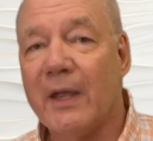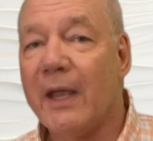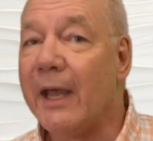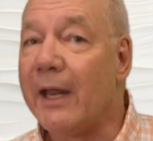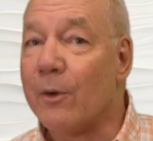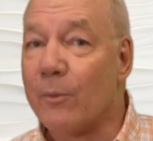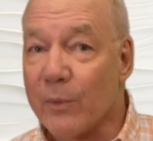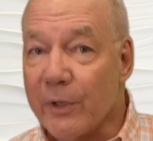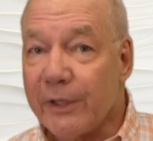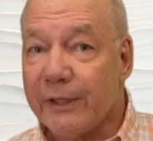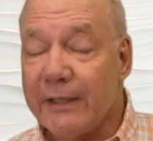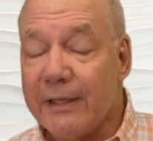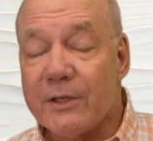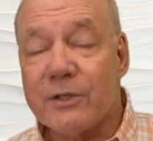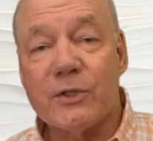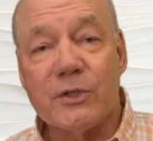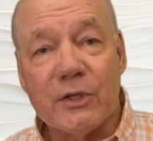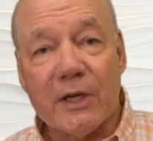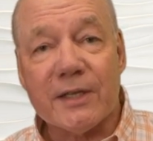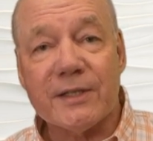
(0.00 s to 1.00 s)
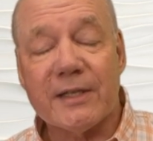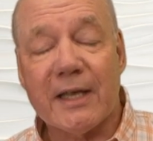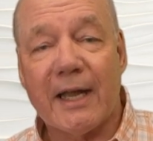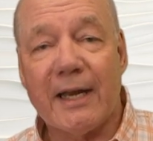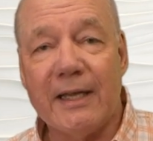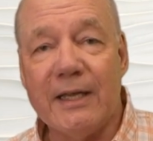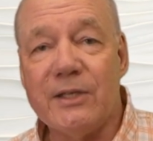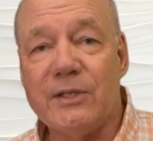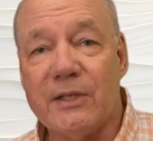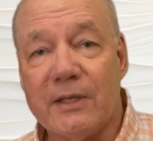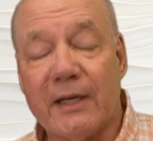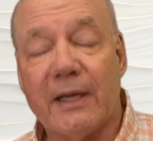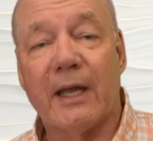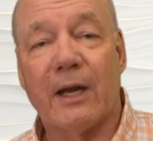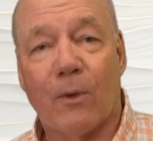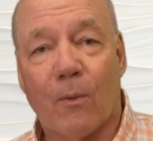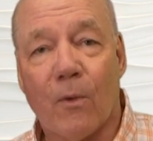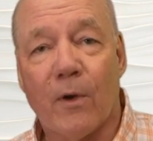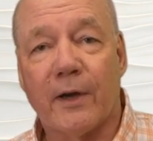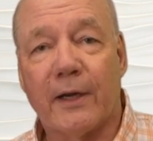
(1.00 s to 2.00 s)
And it really is just that easy to get
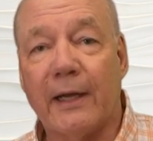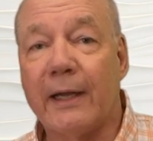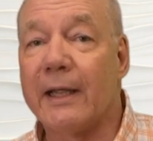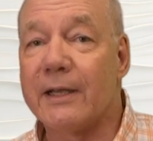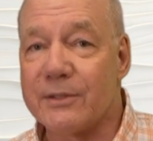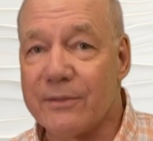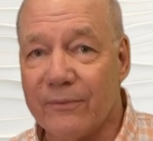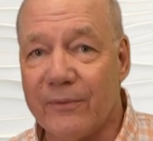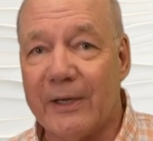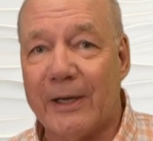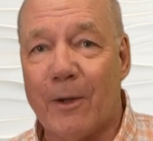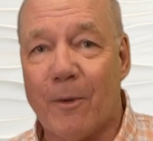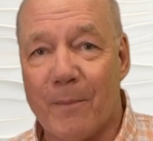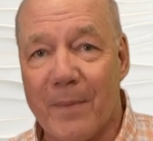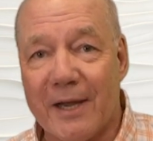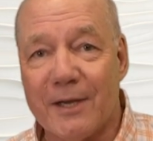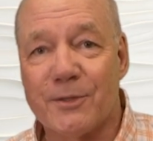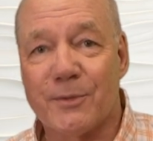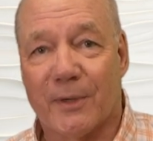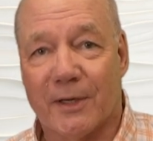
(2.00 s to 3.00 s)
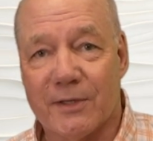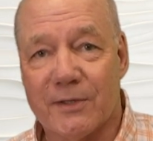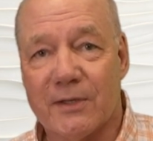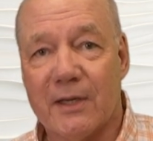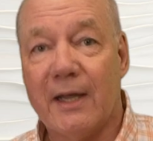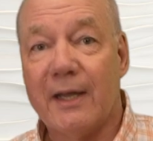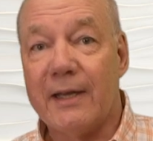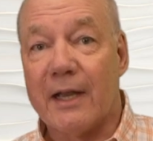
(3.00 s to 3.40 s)
it working as a video matrix.